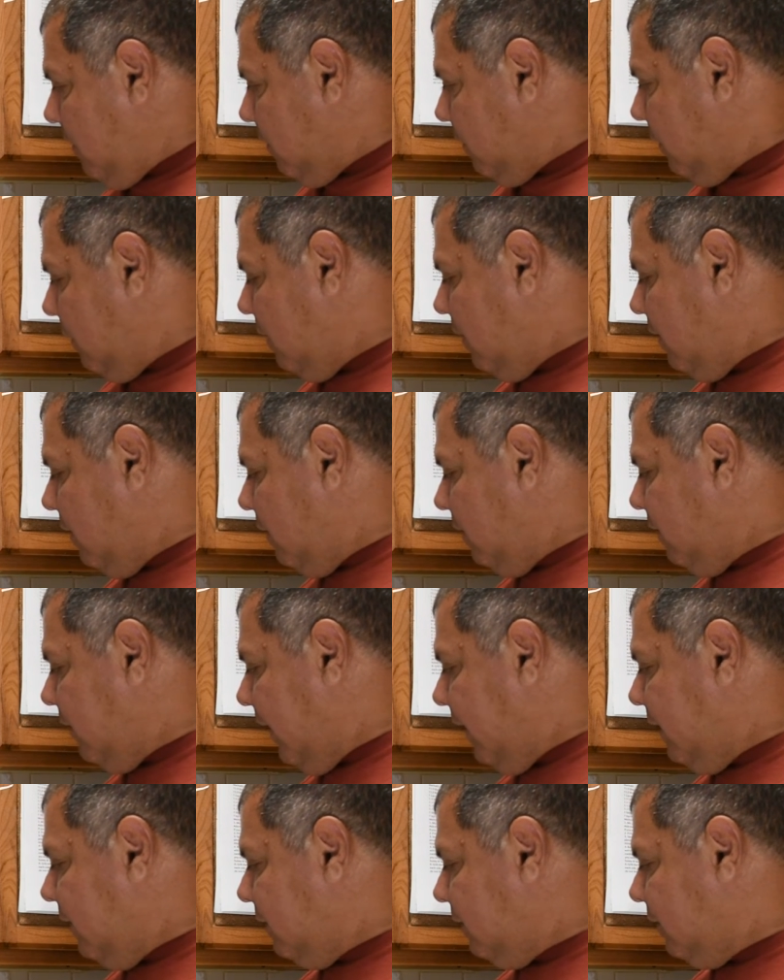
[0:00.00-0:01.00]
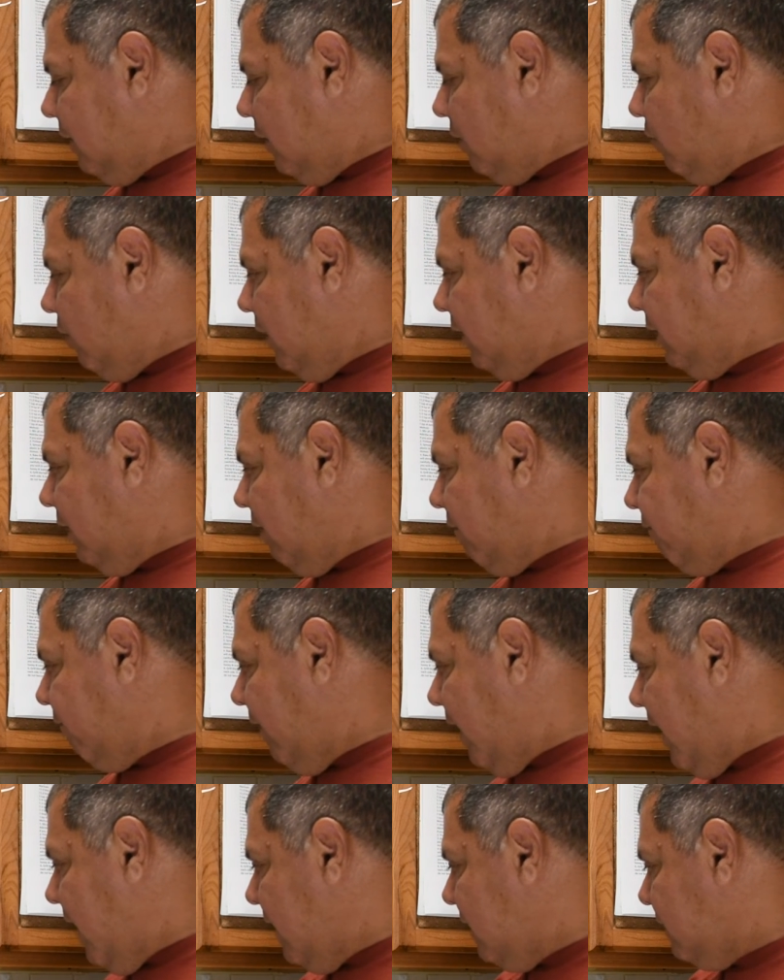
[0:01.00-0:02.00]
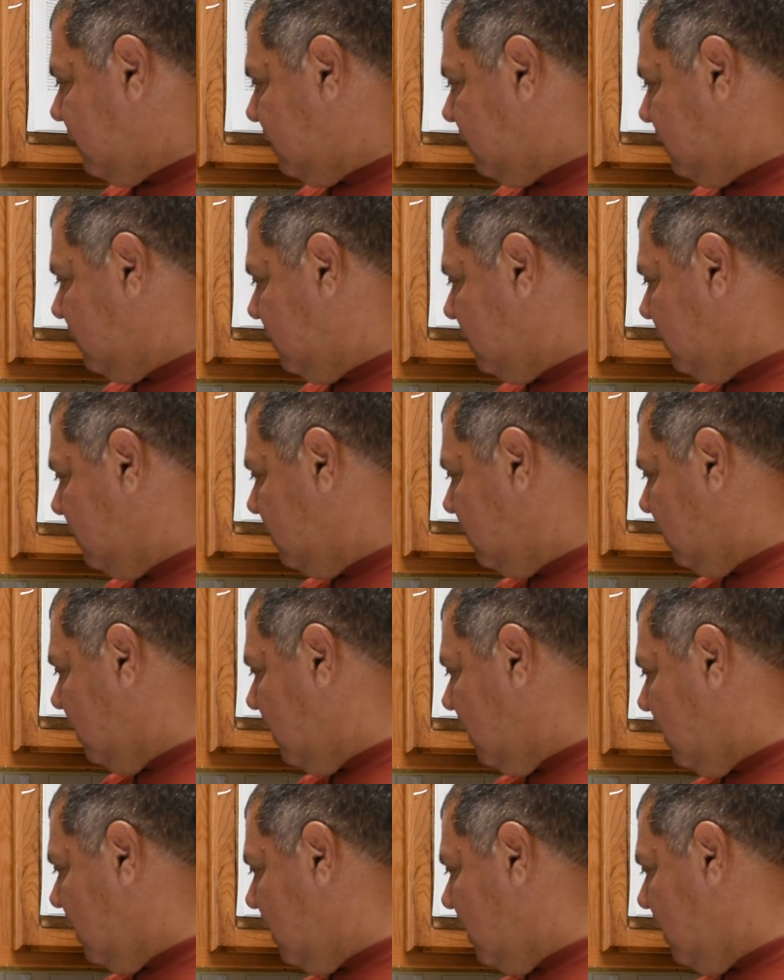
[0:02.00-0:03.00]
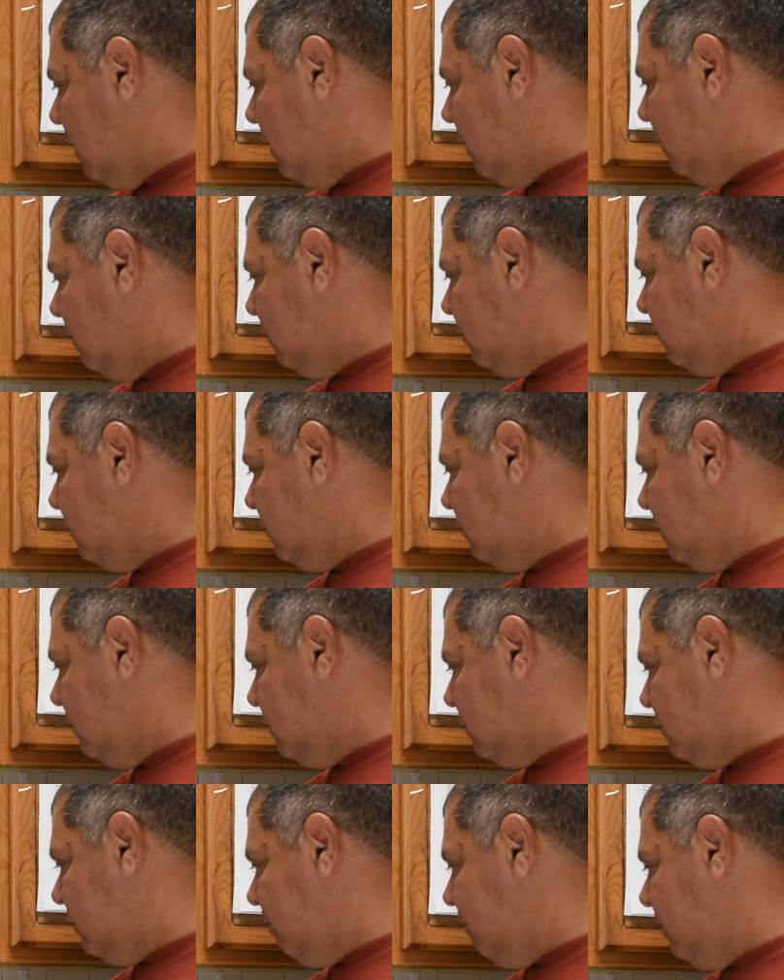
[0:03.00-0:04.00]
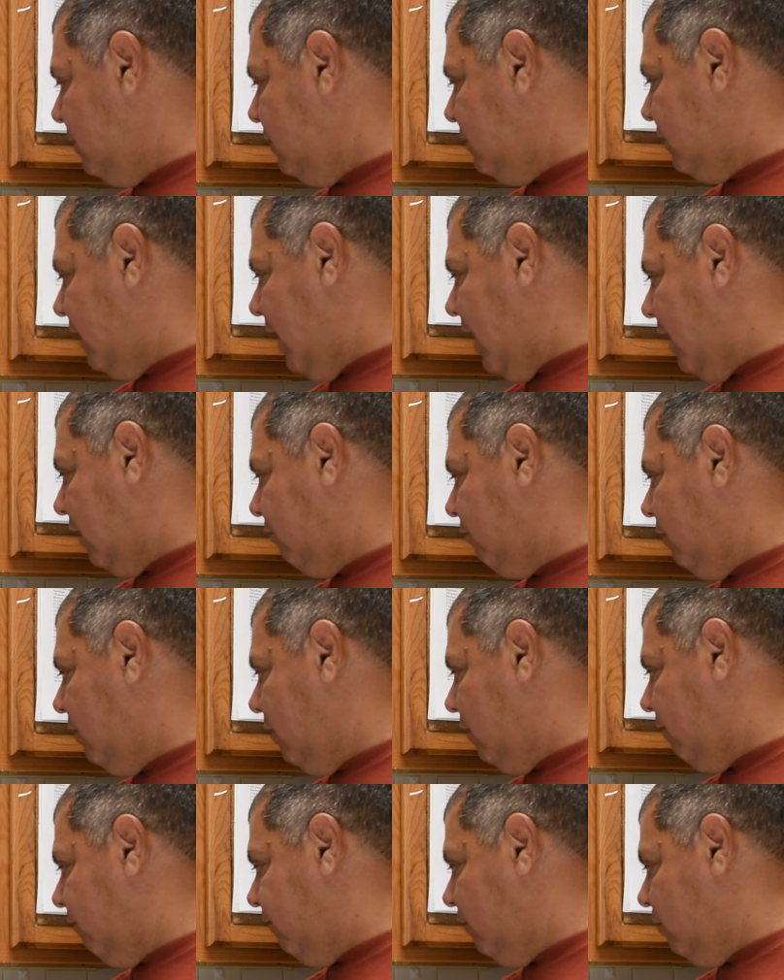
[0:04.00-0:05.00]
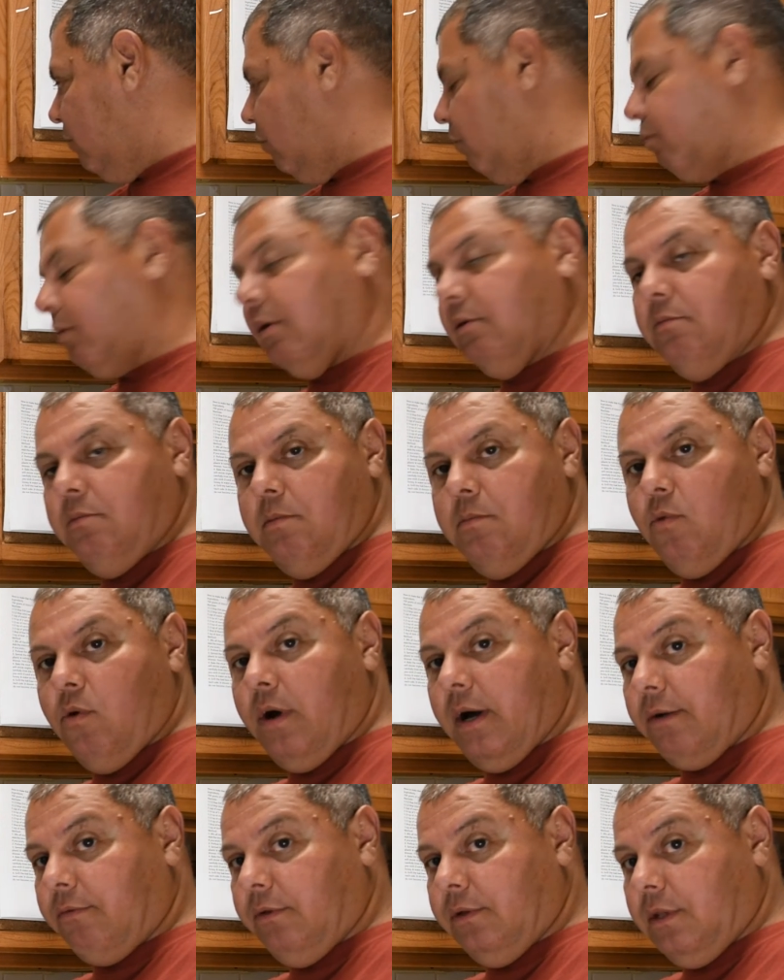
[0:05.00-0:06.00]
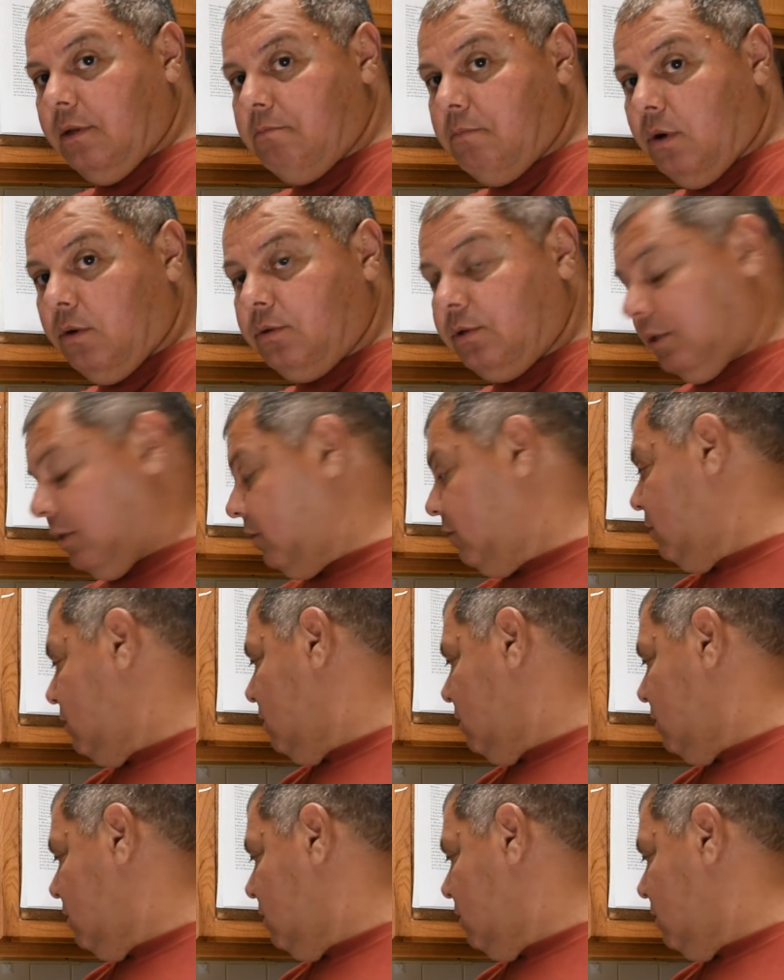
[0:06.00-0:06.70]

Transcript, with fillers: They're nice, they're quick, they're fast. Uh, some of these are accurate. A Fluke will probably be more accurate than most.